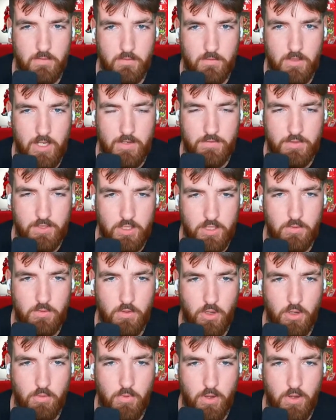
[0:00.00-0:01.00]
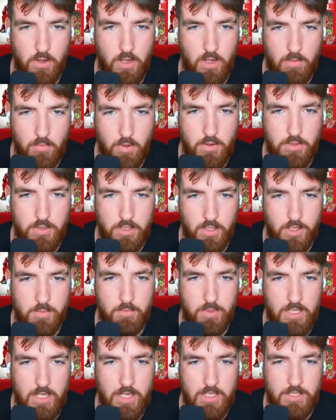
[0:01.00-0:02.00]
They've still got like most of those
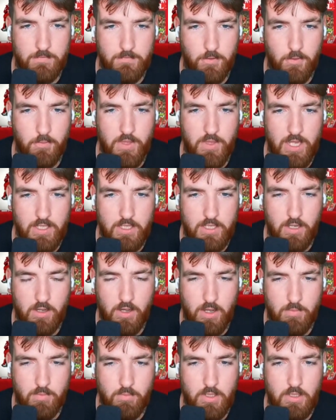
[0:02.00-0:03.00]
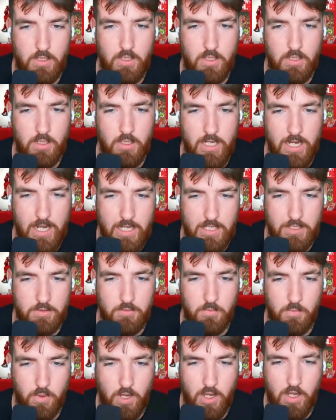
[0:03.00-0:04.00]
players are from that time. It
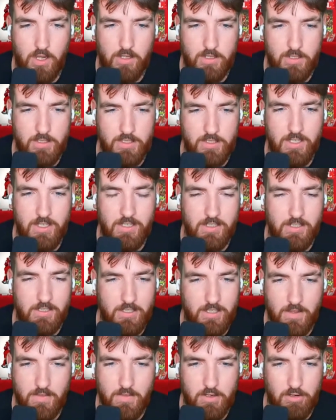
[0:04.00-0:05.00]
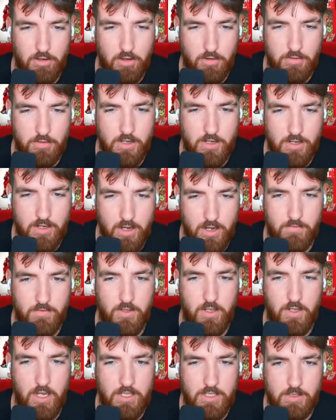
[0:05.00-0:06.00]
hasn't worked, so now they're going on
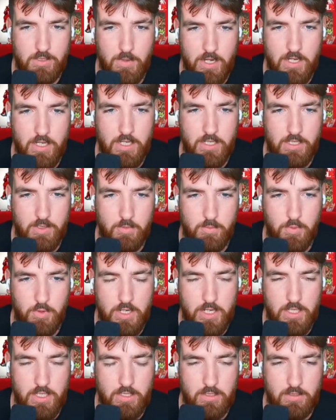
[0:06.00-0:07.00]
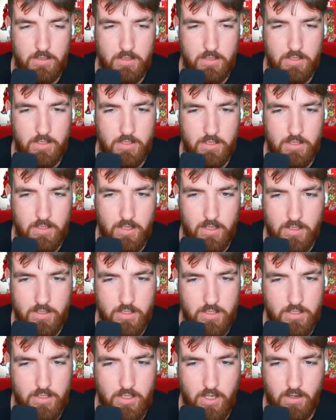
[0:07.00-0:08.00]
another like spending spree. I
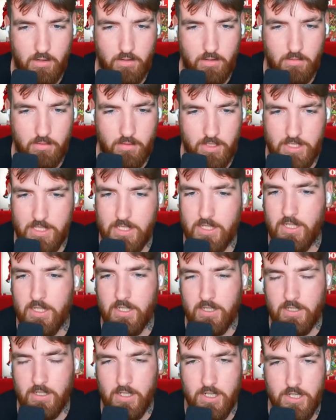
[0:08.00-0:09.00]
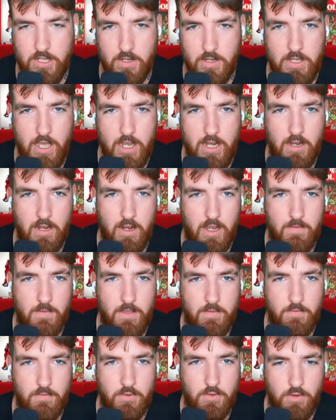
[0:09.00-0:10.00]
just don't get it. Like
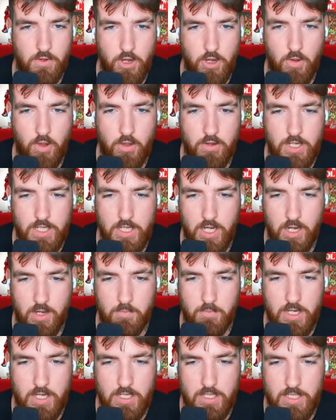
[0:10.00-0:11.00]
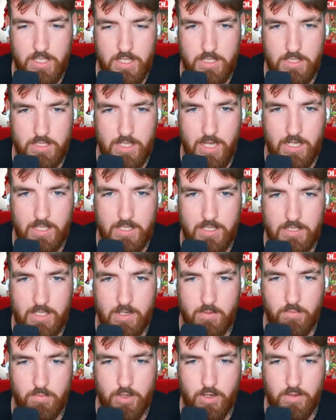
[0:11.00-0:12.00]
they've got new ownership, but it's the exact
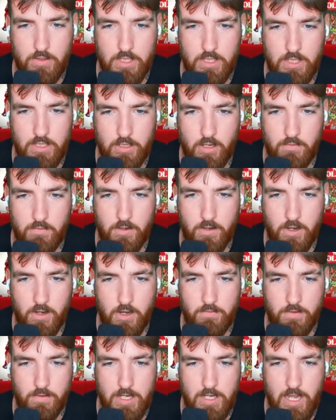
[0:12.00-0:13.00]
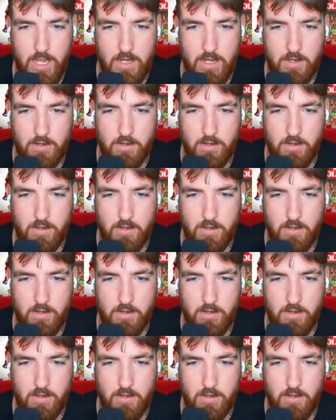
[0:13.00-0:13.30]
same process over and over again.